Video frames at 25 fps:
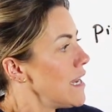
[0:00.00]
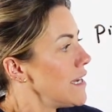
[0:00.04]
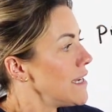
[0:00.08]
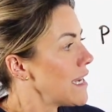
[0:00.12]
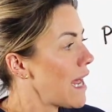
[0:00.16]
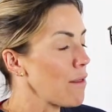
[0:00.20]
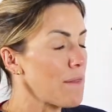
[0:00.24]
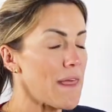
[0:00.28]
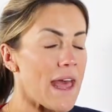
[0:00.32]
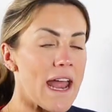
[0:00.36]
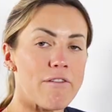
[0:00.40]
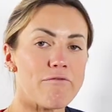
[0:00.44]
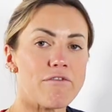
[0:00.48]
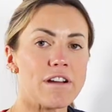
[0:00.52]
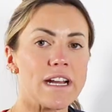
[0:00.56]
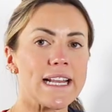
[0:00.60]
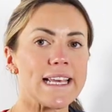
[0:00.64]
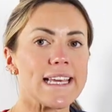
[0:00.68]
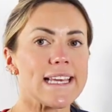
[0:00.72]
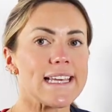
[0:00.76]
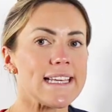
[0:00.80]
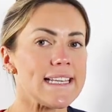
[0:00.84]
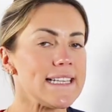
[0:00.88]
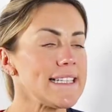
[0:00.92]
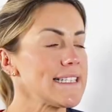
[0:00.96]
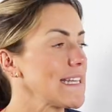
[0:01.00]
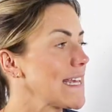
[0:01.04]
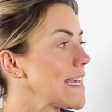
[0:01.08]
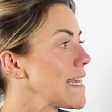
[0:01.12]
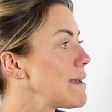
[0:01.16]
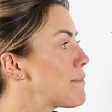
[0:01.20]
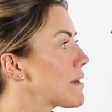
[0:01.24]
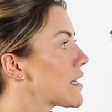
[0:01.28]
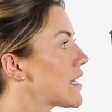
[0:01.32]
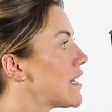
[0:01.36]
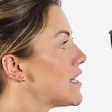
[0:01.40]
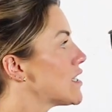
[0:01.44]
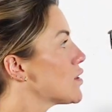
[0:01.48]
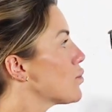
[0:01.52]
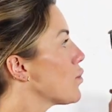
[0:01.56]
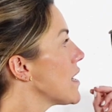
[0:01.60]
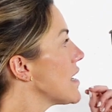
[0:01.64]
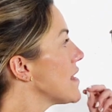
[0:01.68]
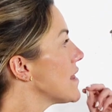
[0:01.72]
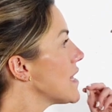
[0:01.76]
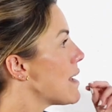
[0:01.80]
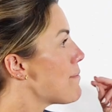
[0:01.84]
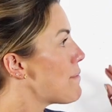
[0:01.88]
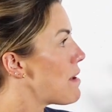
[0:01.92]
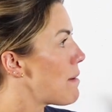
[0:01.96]
Now, they're really easy because
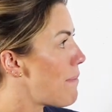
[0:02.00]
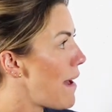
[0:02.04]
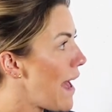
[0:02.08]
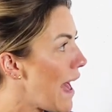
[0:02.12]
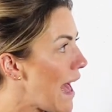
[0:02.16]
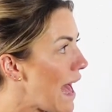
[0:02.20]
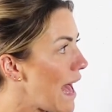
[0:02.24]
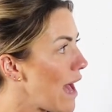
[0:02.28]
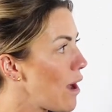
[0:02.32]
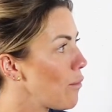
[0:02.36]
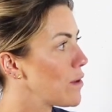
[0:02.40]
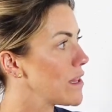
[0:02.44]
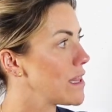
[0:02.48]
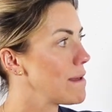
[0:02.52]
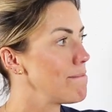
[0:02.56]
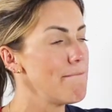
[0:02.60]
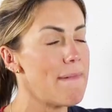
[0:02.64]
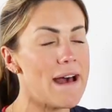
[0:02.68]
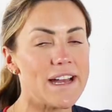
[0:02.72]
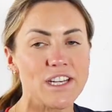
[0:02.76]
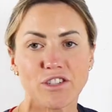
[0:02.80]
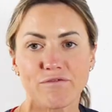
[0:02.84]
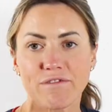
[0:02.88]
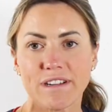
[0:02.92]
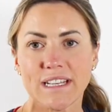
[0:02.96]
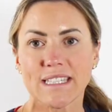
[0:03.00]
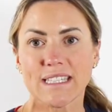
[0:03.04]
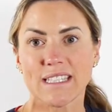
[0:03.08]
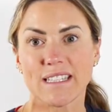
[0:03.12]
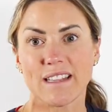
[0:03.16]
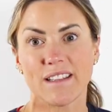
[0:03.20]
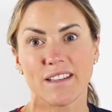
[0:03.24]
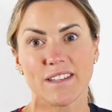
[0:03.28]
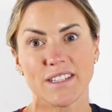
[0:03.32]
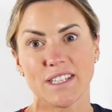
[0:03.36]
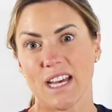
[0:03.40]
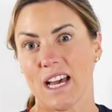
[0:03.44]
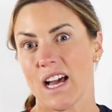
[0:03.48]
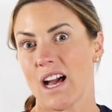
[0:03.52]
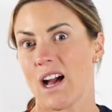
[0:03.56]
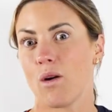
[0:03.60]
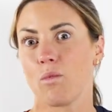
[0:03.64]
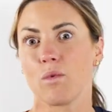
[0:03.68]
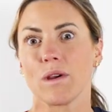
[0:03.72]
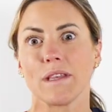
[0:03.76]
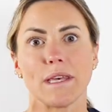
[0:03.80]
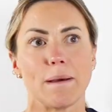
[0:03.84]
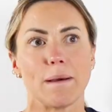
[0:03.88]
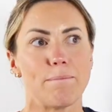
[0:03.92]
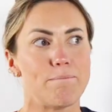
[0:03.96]
with a pipette, with a measuring cylinder,
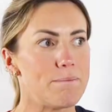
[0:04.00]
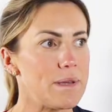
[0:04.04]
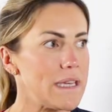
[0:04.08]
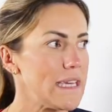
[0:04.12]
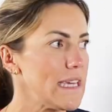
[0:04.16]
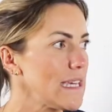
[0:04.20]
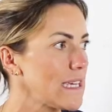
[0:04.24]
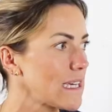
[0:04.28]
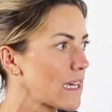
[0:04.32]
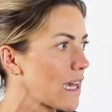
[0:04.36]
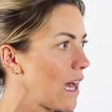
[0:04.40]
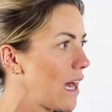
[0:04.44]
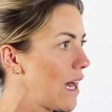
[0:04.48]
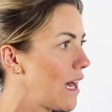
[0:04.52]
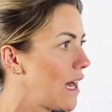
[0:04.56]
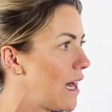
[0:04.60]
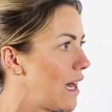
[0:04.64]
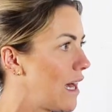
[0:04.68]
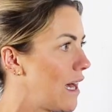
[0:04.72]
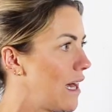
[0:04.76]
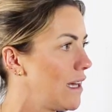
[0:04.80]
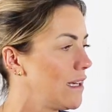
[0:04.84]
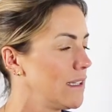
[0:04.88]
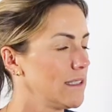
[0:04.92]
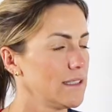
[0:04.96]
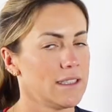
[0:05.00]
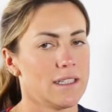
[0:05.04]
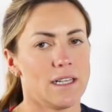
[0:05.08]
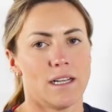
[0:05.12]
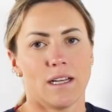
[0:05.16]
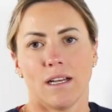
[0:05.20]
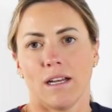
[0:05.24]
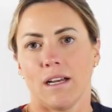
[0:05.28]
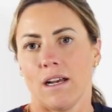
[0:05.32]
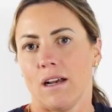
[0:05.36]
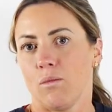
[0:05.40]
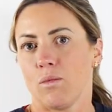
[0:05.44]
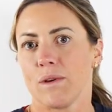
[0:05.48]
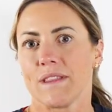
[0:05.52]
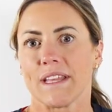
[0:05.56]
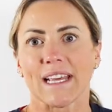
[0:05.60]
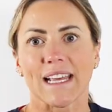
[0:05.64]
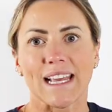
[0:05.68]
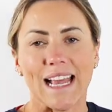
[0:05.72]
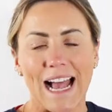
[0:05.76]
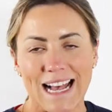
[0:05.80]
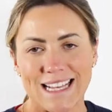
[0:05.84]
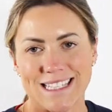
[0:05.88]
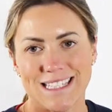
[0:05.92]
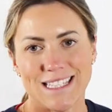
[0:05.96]
with a beaker, with a
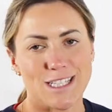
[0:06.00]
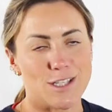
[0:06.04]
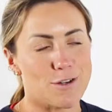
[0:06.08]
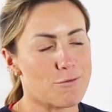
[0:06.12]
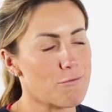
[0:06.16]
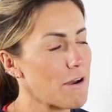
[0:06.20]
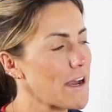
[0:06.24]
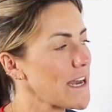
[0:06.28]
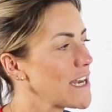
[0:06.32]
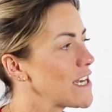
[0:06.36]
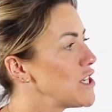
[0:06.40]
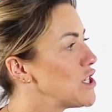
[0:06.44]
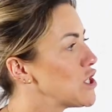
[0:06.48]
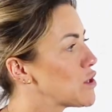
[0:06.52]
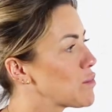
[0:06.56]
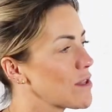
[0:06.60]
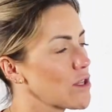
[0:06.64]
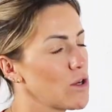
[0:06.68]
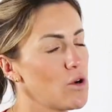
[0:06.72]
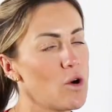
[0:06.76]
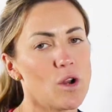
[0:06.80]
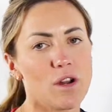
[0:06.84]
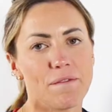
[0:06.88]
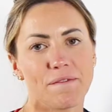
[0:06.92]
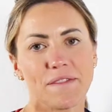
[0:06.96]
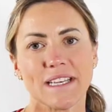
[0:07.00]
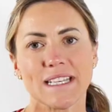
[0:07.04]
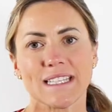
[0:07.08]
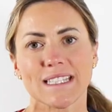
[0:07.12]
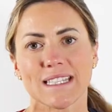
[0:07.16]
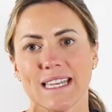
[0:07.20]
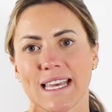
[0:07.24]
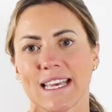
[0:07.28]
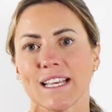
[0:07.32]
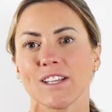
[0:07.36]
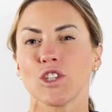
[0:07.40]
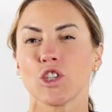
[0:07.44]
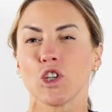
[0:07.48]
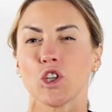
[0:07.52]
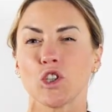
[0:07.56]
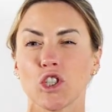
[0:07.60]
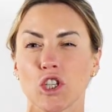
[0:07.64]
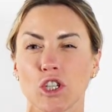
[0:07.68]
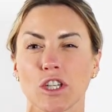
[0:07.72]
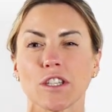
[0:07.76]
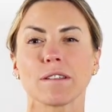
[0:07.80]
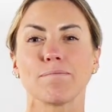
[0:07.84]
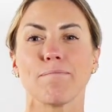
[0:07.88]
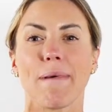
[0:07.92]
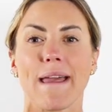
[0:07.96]
gas syringe, with all of these things, you're
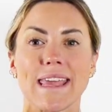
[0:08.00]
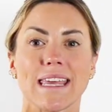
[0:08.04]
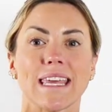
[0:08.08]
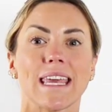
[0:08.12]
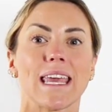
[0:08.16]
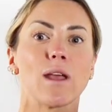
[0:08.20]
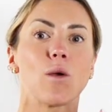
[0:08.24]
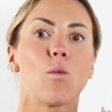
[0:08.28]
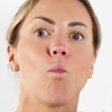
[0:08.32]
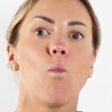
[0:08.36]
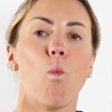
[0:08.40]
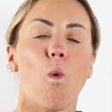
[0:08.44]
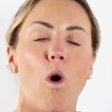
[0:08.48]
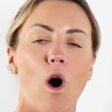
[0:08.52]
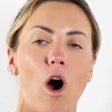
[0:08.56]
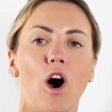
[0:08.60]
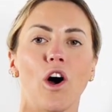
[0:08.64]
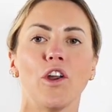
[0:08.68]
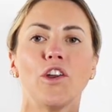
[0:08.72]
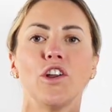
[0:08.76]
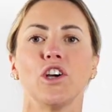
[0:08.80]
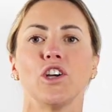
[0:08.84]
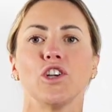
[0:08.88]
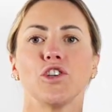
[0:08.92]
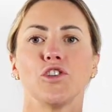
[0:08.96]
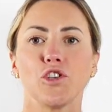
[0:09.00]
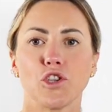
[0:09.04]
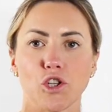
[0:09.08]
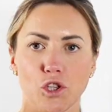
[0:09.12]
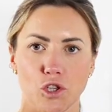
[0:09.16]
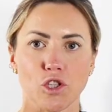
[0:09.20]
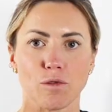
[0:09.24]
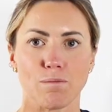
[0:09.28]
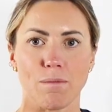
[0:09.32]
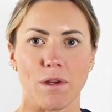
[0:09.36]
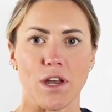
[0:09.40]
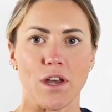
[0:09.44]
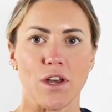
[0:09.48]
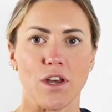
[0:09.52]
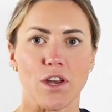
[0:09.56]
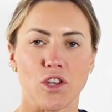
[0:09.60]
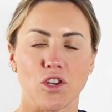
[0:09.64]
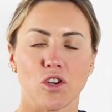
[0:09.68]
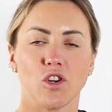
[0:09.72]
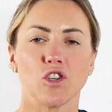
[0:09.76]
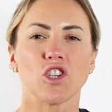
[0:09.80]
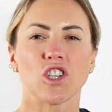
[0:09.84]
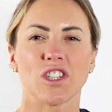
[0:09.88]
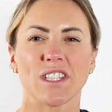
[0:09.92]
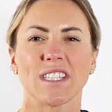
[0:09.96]
just making one judgment.
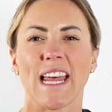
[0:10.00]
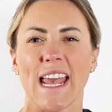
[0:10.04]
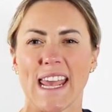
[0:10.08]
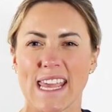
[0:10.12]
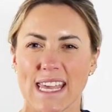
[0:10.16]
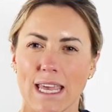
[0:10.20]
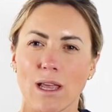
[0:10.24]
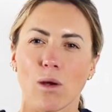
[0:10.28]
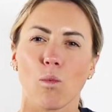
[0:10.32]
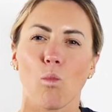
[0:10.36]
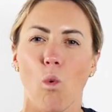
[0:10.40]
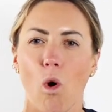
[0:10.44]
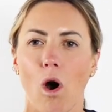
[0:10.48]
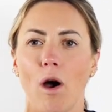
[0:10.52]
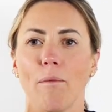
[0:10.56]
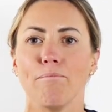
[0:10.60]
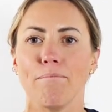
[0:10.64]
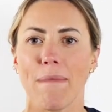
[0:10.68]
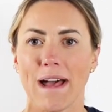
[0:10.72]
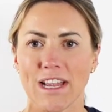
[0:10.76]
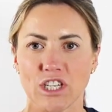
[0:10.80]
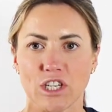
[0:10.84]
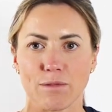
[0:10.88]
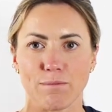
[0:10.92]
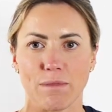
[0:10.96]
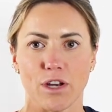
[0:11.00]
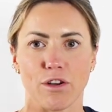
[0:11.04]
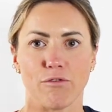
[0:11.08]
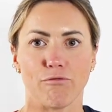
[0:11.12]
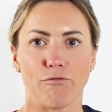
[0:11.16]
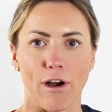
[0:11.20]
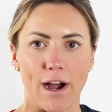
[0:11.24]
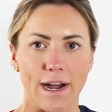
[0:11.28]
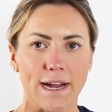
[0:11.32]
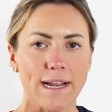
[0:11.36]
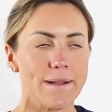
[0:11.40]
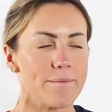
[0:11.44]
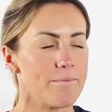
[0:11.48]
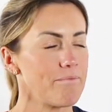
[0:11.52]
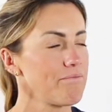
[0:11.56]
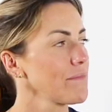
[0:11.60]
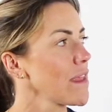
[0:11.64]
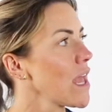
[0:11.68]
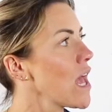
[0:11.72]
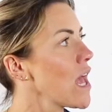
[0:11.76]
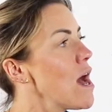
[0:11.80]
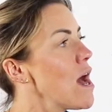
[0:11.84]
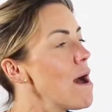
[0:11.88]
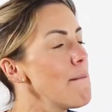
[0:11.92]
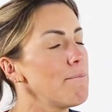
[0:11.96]
You're just taking one measurement, right?
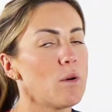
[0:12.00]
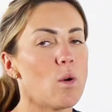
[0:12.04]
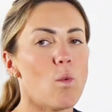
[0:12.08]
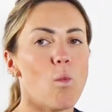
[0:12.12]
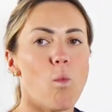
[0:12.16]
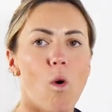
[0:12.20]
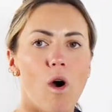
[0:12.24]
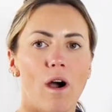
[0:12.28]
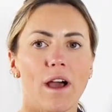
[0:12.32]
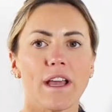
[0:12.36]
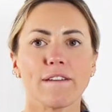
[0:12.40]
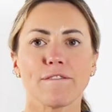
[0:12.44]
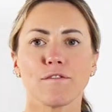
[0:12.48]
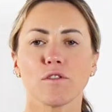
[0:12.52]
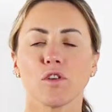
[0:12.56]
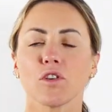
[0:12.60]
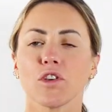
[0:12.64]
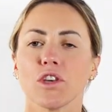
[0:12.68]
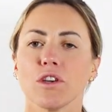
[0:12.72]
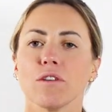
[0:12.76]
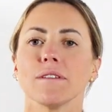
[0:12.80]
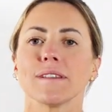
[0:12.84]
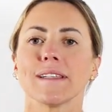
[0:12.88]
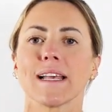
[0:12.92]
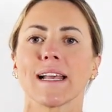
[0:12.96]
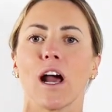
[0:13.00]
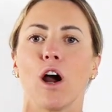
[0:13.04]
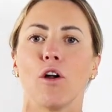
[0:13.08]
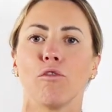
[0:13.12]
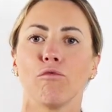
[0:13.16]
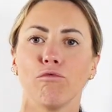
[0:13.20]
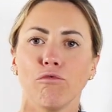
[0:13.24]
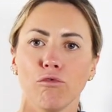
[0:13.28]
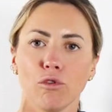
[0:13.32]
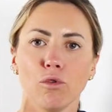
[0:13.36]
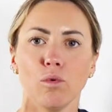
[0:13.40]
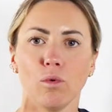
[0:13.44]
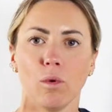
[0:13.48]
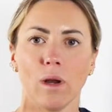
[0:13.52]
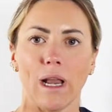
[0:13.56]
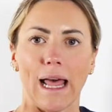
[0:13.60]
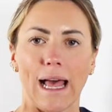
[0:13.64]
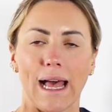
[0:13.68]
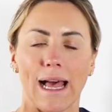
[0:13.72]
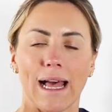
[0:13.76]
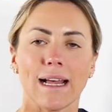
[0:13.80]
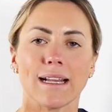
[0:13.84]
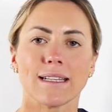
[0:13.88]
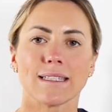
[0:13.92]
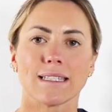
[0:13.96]
But what if you're using a
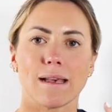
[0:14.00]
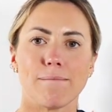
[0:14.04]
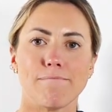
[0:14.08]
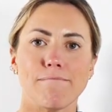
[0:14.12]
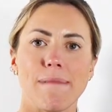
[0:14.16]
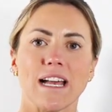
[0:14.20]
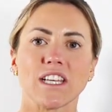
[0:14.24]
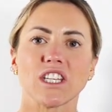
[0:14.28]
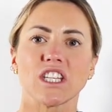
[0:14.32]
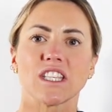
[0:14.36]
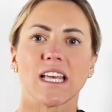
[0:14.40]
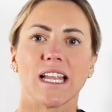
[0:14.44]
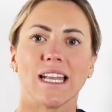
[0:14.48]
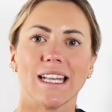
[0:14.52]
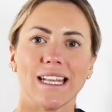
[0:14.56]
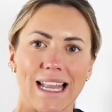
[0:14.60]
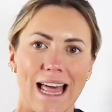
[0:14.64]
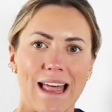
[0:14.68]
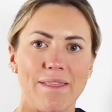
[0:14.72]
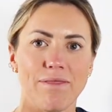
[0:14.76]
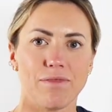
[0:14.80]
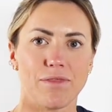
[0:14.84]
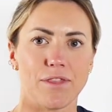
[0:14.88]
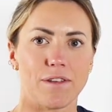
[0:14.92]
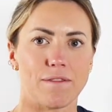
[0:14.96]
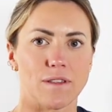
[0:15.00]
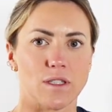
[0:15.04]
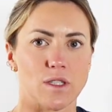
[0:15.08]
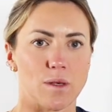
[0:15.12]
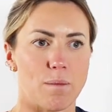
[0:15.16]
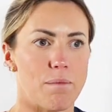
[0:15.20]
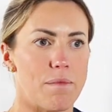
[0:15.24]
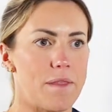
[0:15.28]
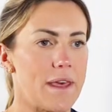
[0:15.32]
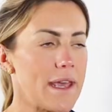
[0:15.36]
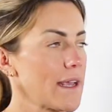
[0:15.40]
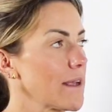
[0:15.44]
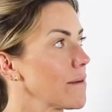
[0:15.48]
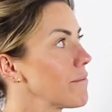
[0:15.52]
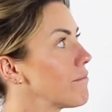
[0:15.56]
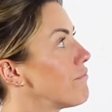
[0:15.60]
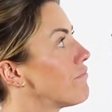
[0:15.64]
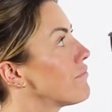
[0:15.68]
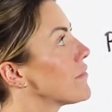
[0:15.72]
ruler to measure the length of something?